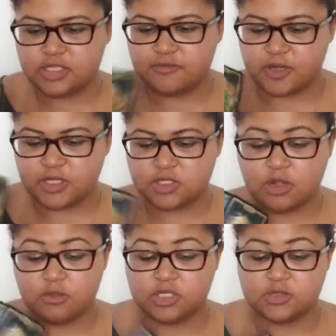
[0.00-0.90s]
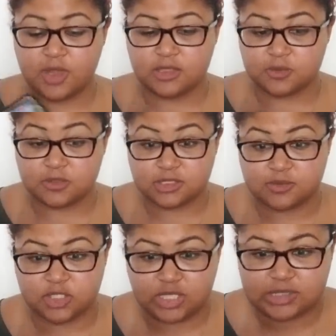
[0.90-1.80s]
very strong, which is why this person's
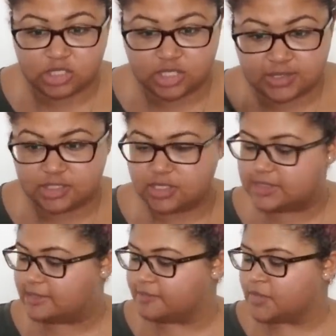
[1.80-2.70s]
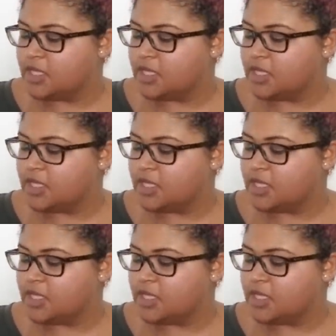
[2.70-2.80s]
been chasing, chasing, chasing,